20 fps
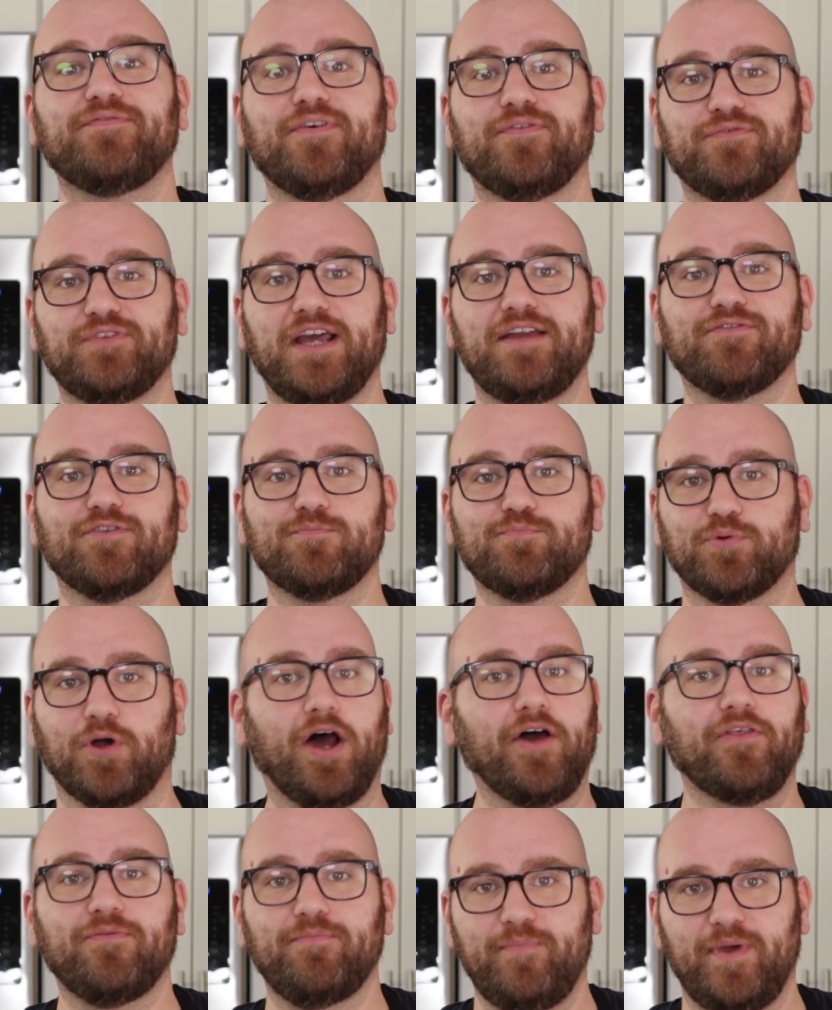flavored
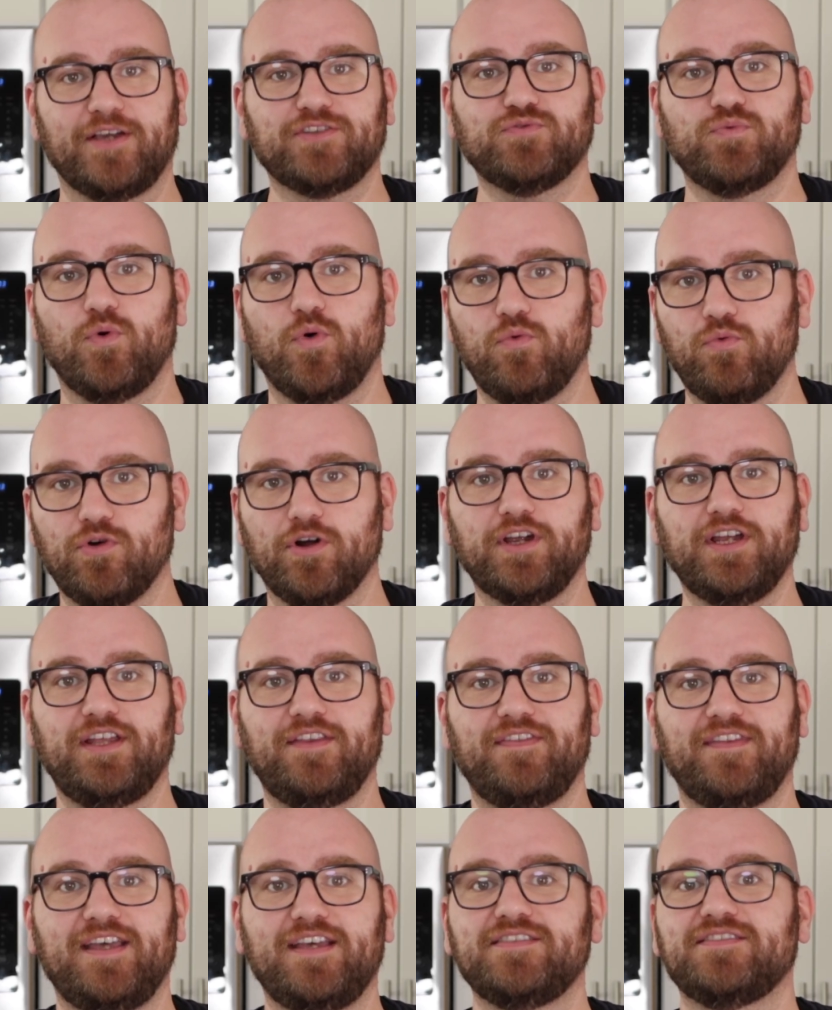broth mix will work
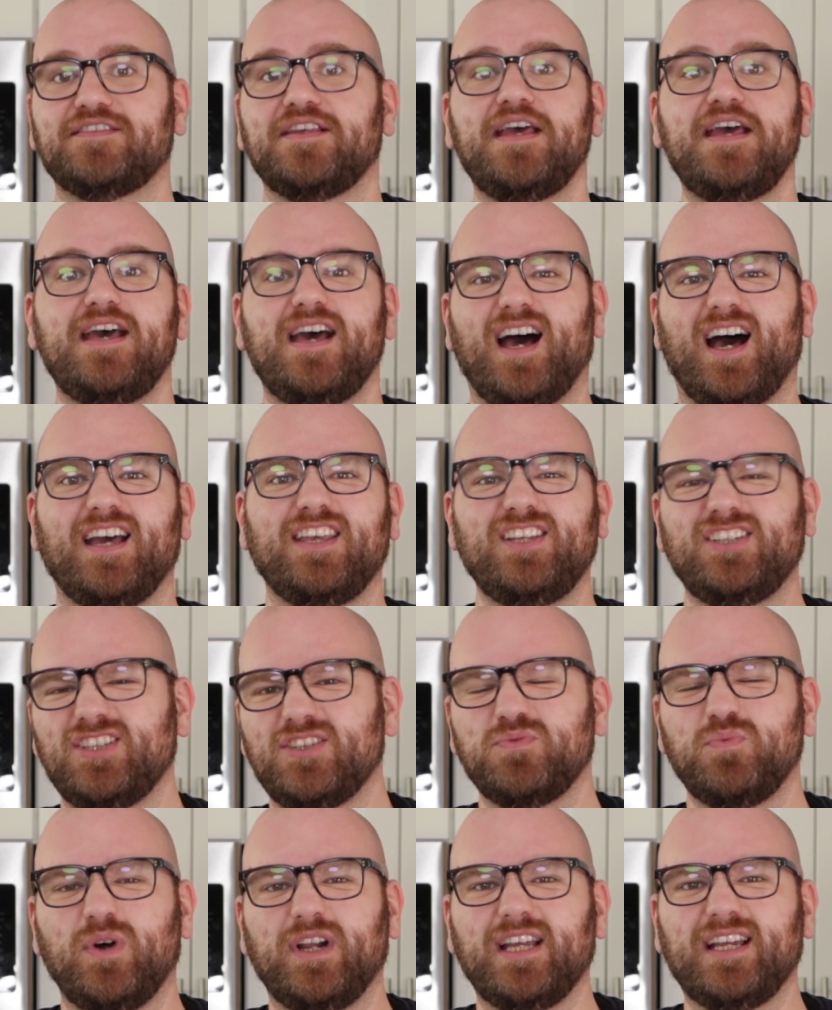in this. Uh, you
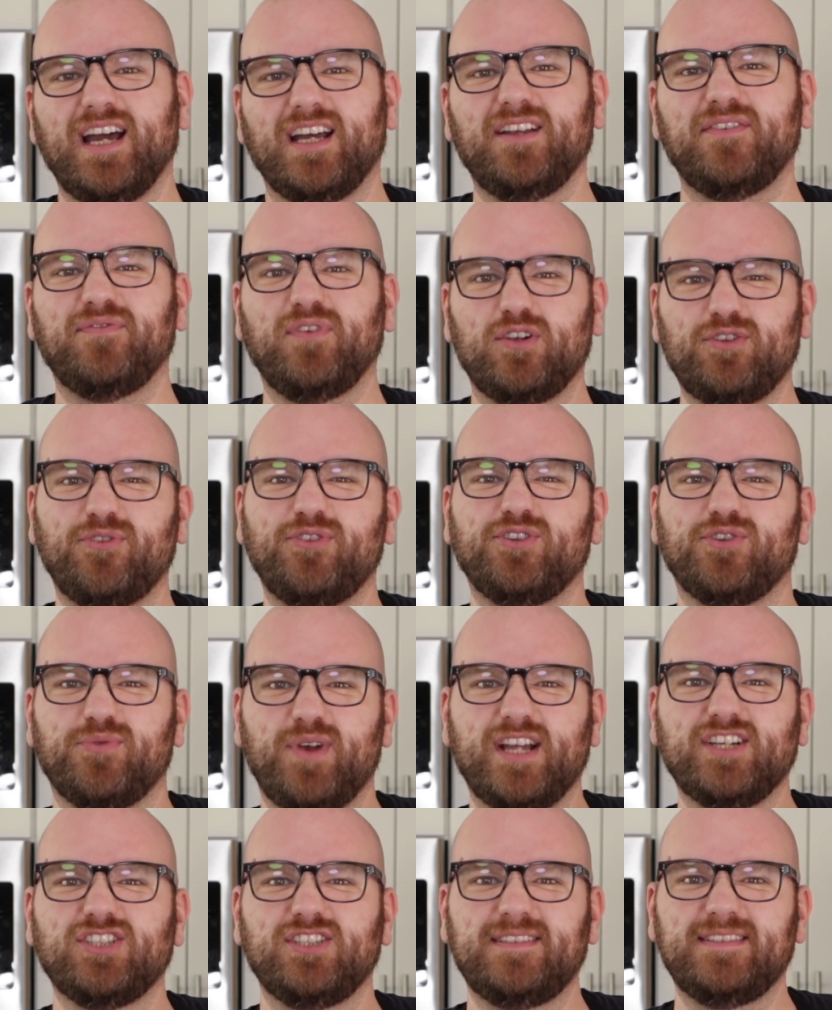just wanna kind of follow the
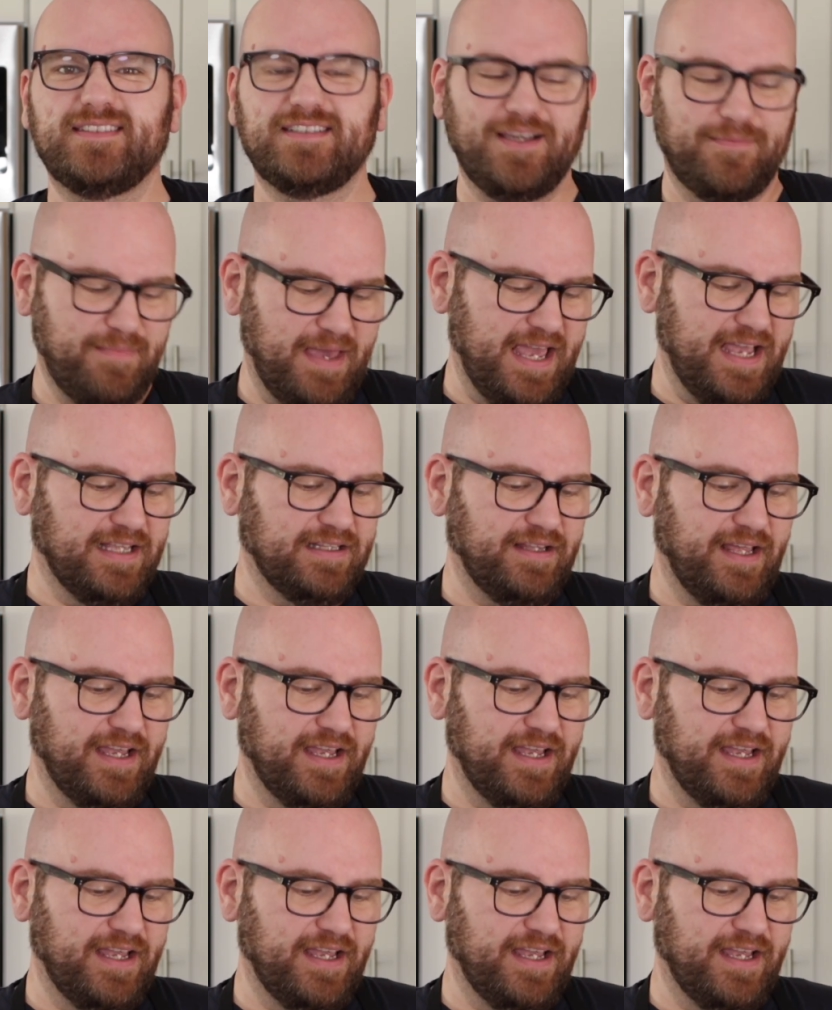directions to make